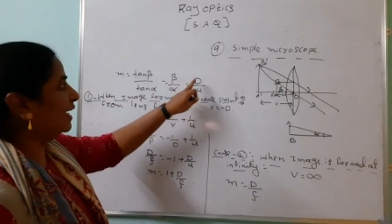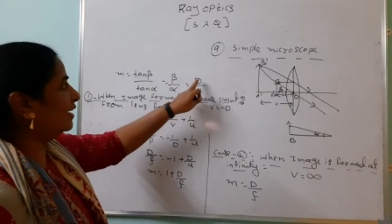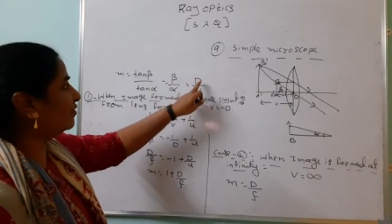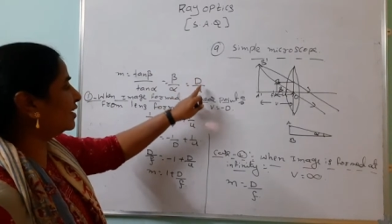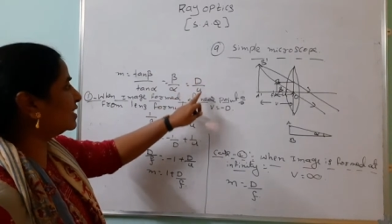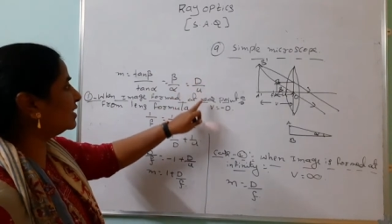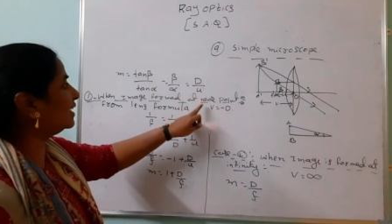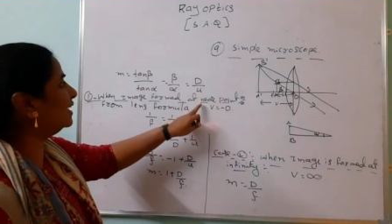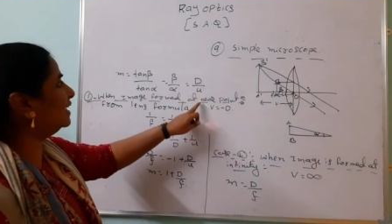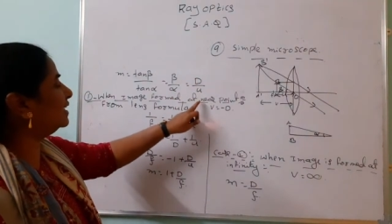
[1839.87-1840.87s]
In first
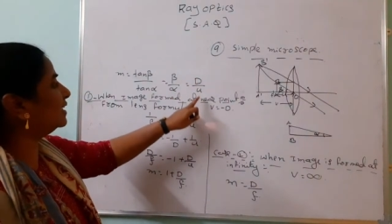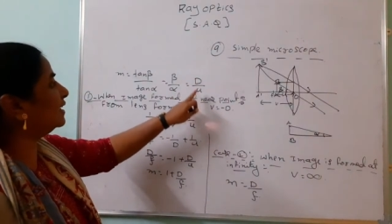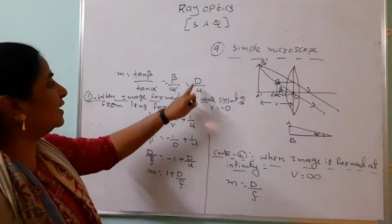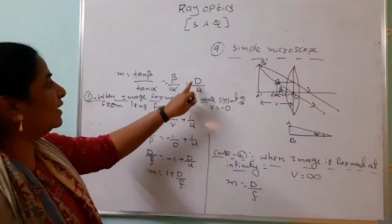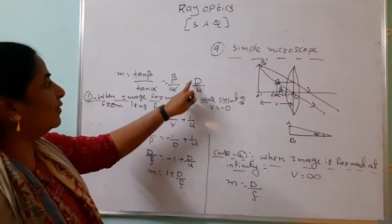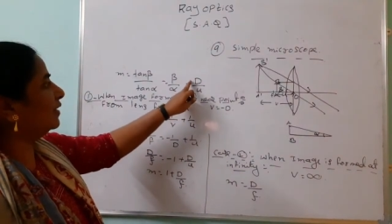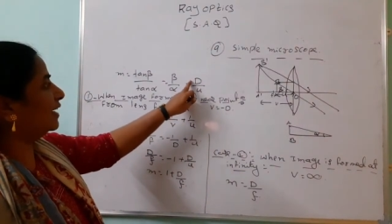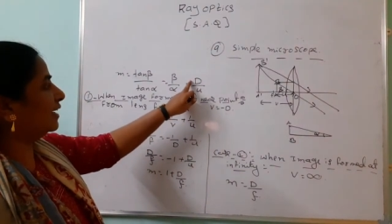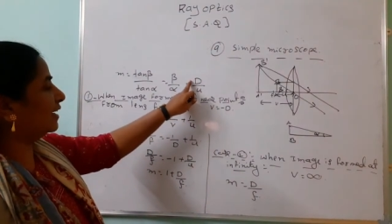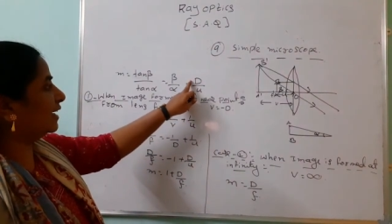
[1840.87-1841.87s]
condition, we
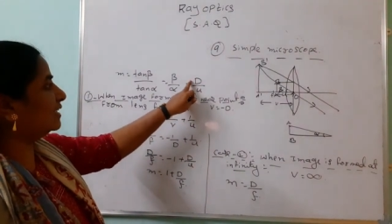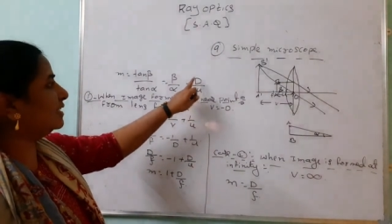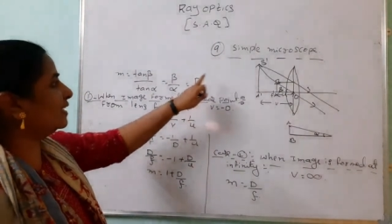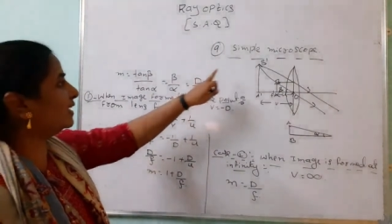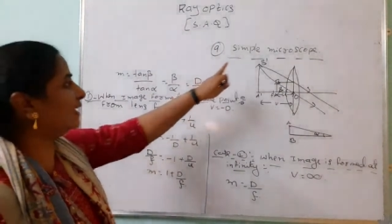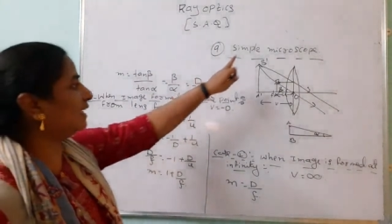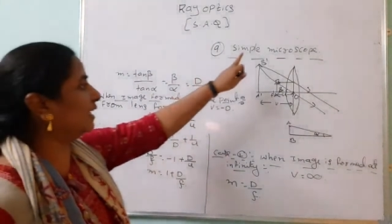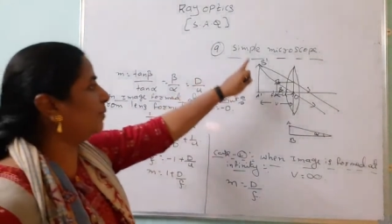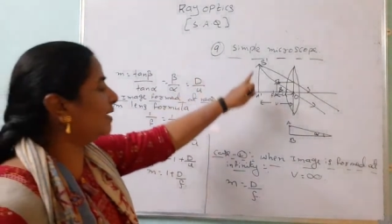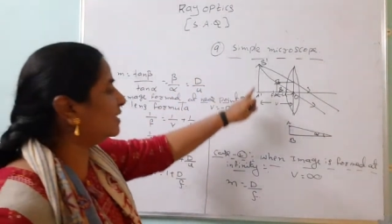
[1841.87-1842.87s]
can consider that
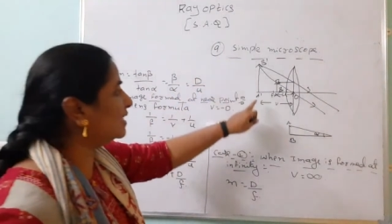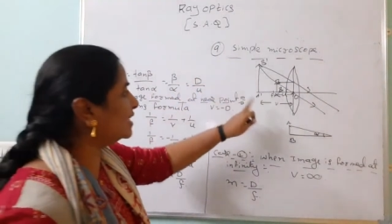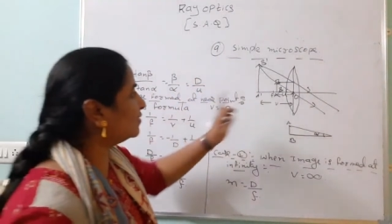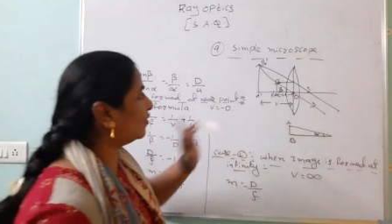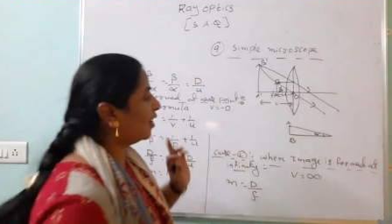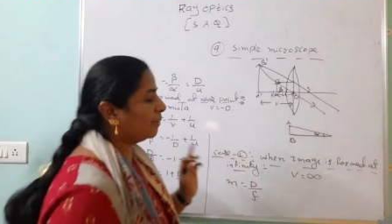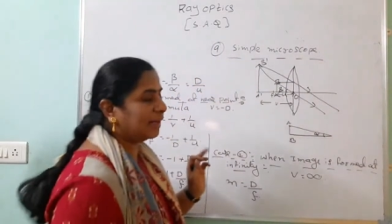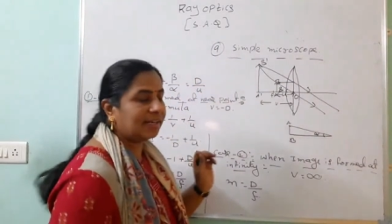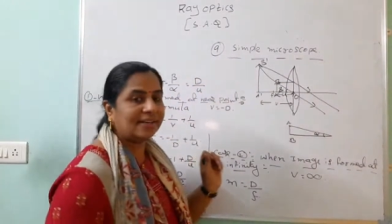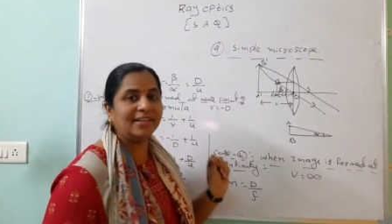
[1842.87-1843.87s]
image is formed
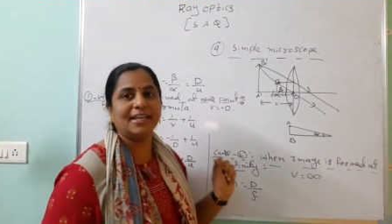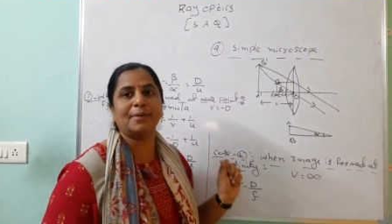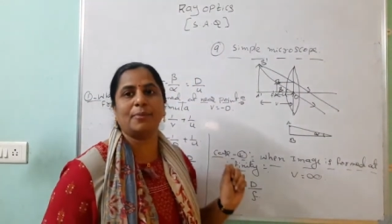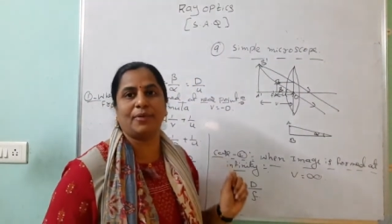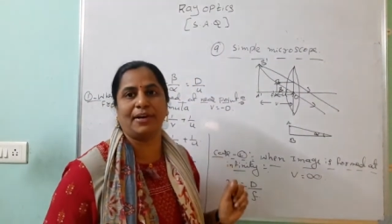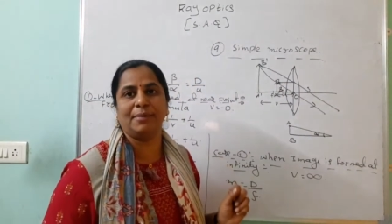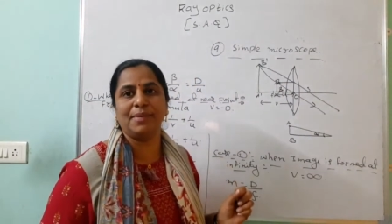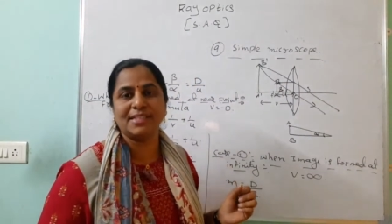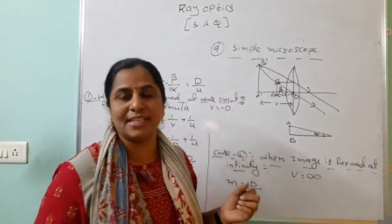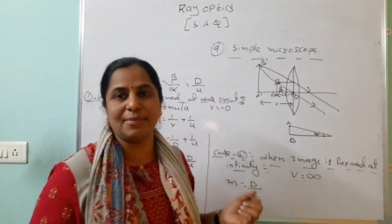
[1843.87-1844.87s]
at near point,
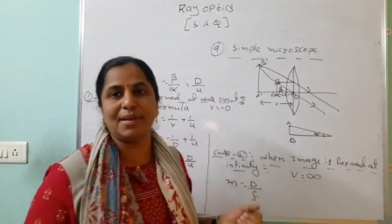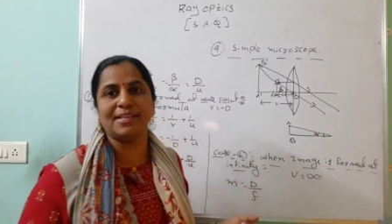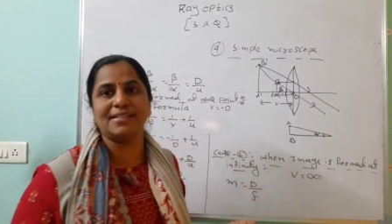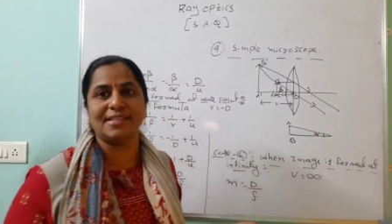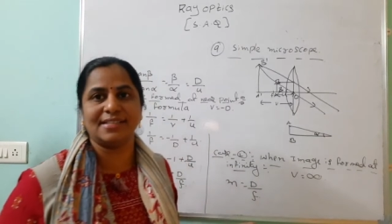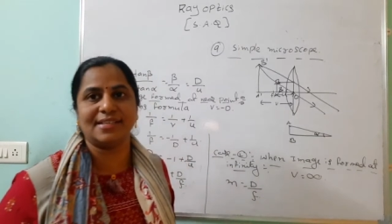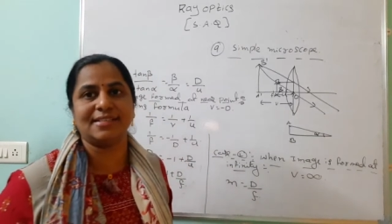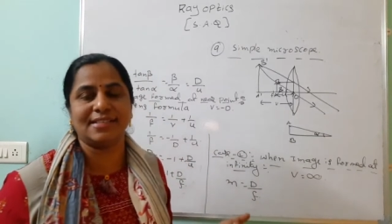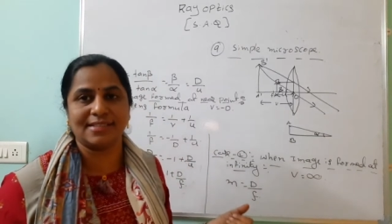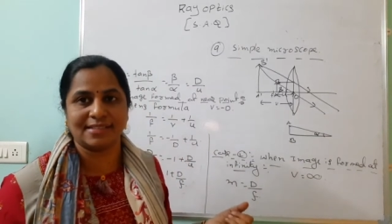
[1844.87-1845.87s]
means image
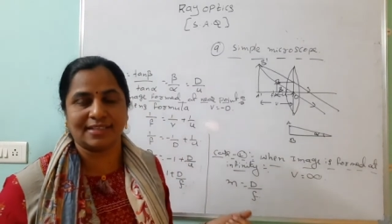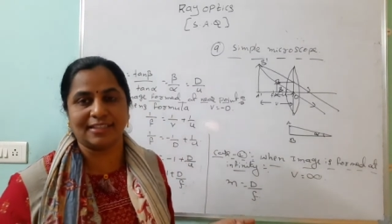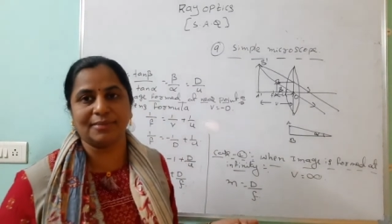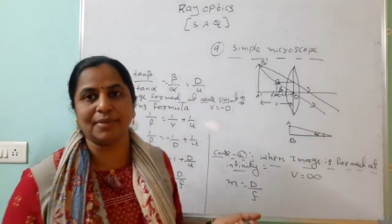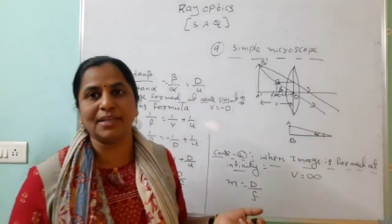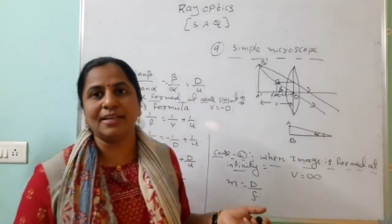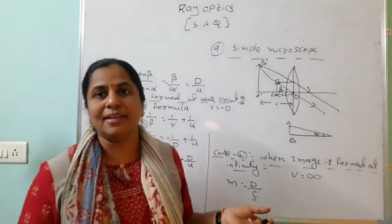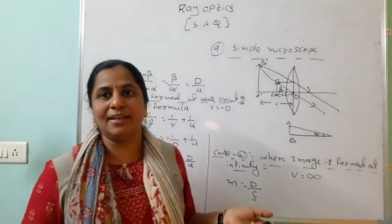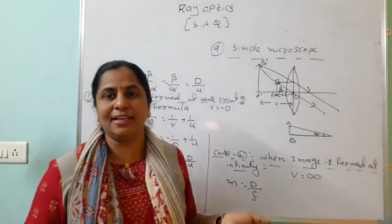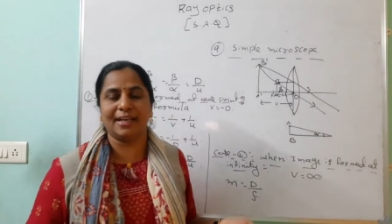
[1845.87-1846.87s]
distance is nothing but
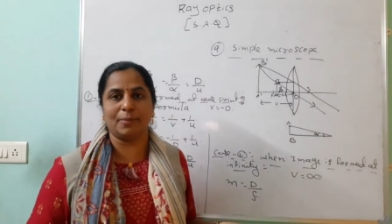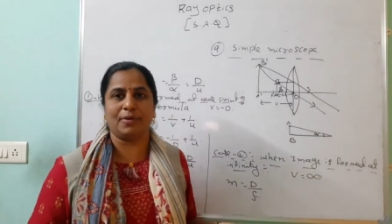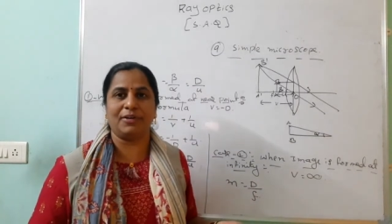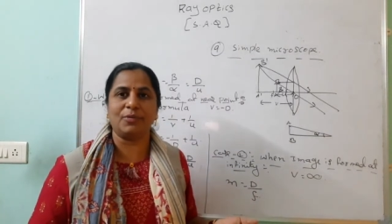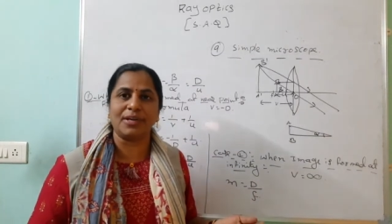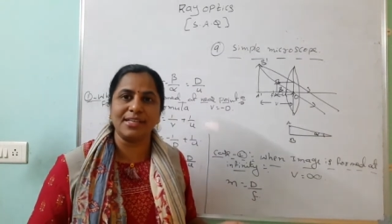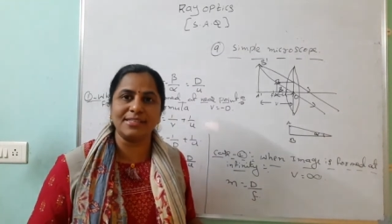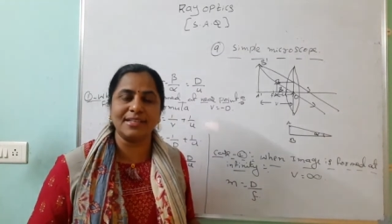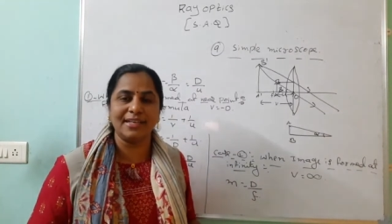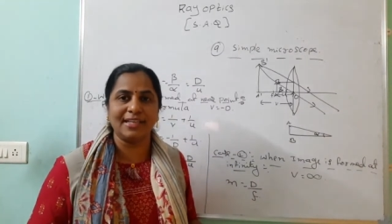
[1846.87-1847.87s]
near point. What
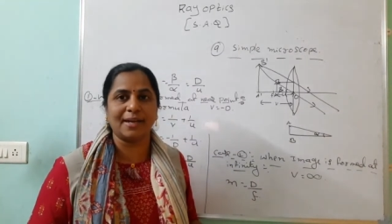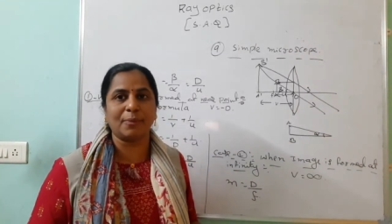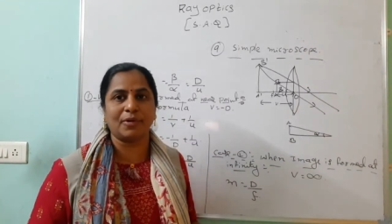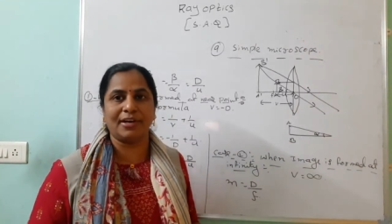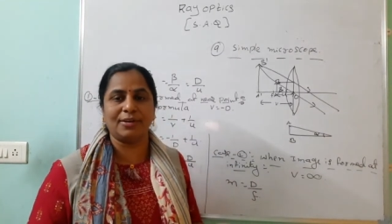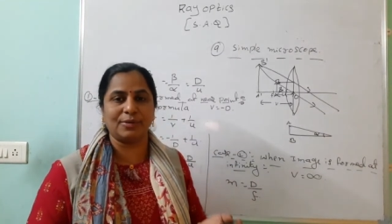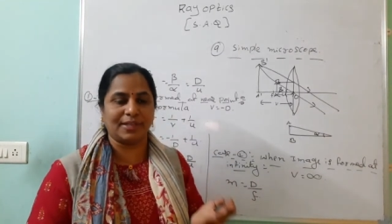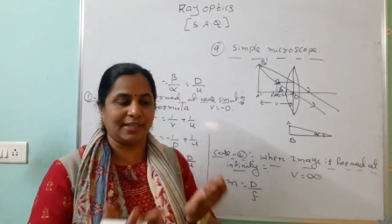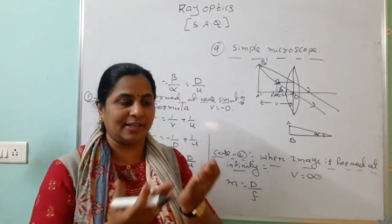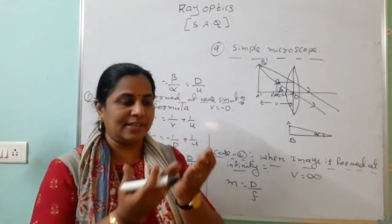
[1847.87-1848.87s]
is the near point? Look
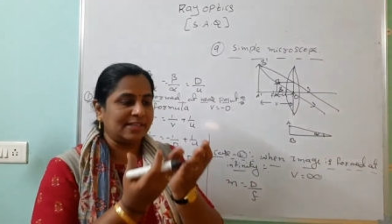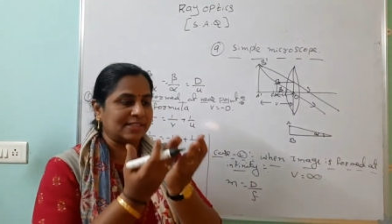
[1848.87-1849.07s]
here.